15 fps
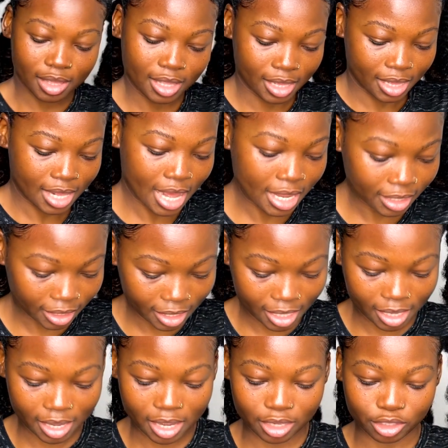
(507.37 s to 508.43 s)
The last
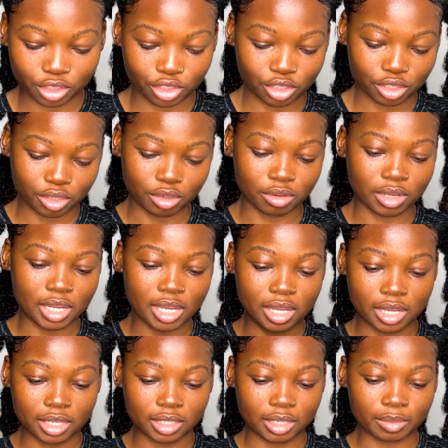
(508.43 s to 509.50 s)
thing I do
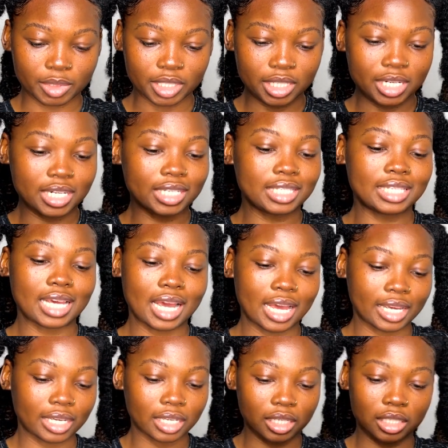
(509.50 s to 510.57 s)
is I'm just gonna
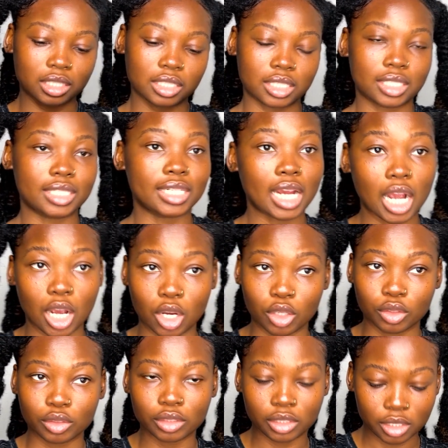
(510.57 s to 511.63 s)
tie it
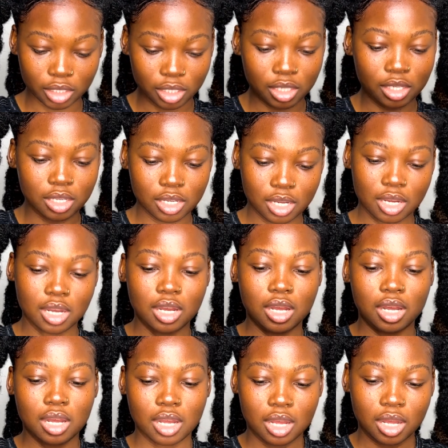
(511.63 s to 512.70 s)
down
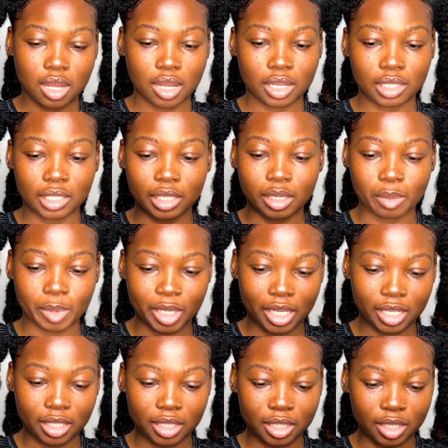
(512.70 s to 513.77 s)
a little
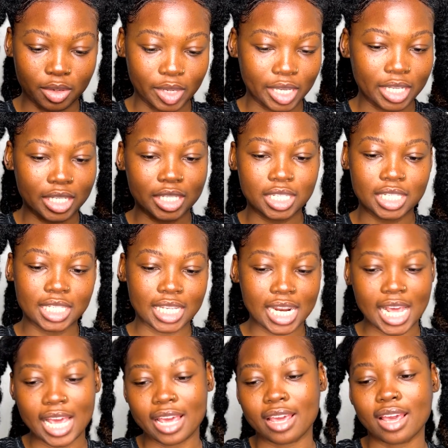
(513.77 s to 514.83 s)
bit so it can just
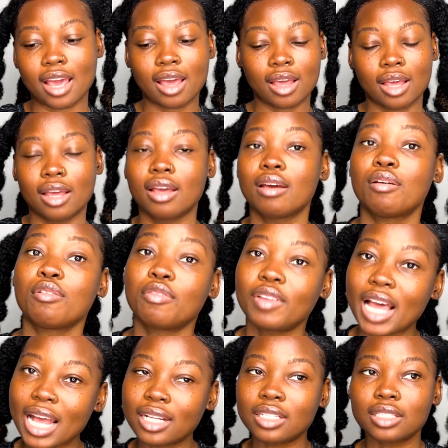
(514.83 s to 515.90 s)
lay
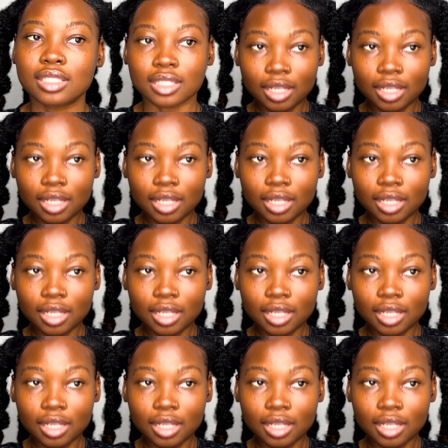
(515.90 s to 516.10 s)
flat